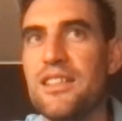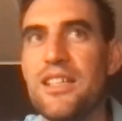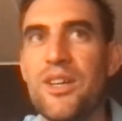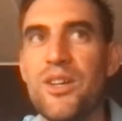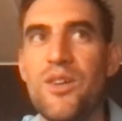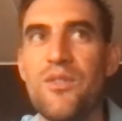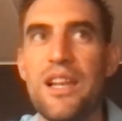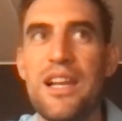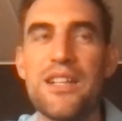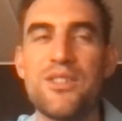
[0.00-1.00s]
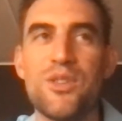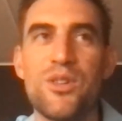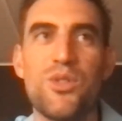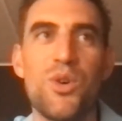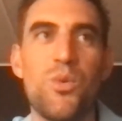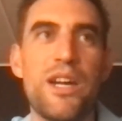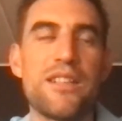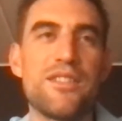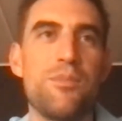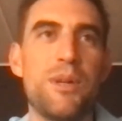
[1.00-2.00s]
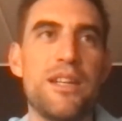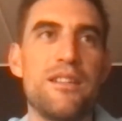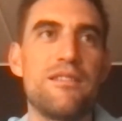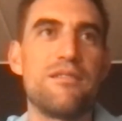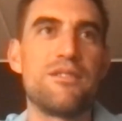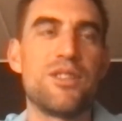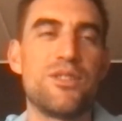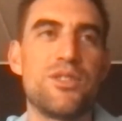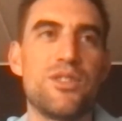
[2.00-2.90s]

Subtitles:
over the last sort of 2 weeks have been to